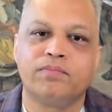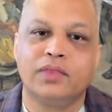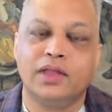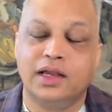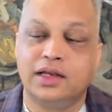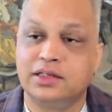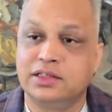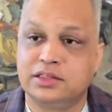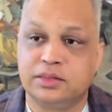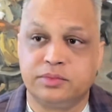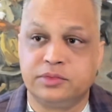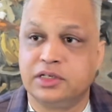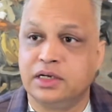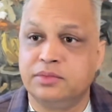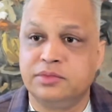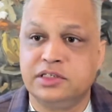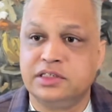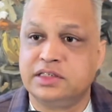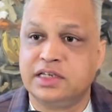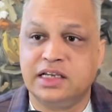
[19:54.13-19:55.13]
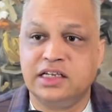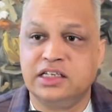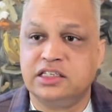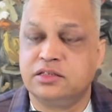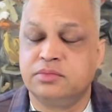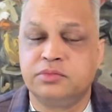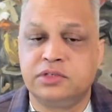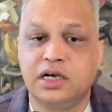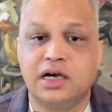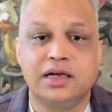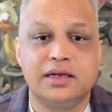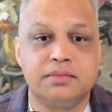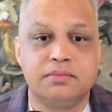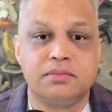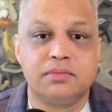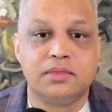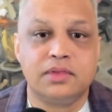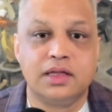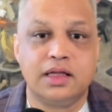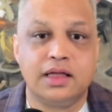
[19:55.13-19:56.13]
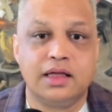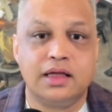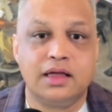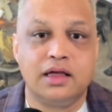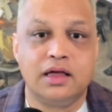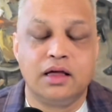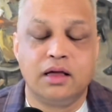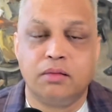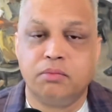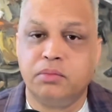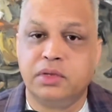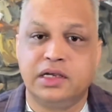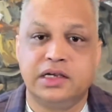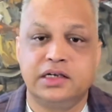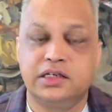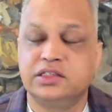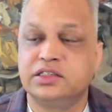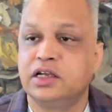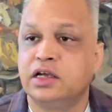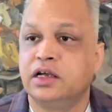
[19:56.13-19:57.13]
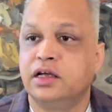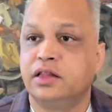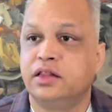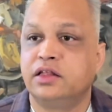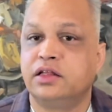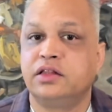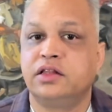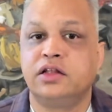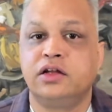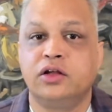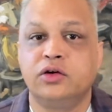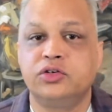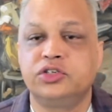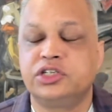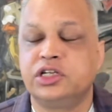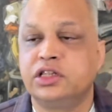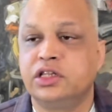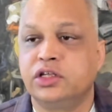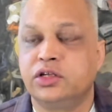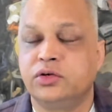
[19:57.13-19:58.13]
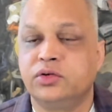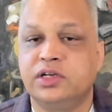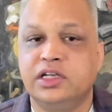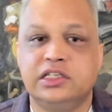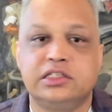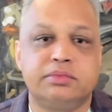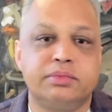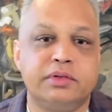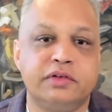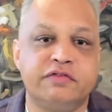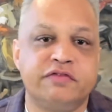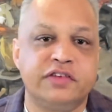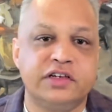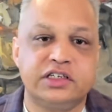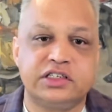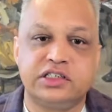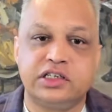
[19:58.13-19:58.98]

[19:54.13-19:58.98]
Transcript: And sometimes it takes some time. Because the notion that you need to be fixed,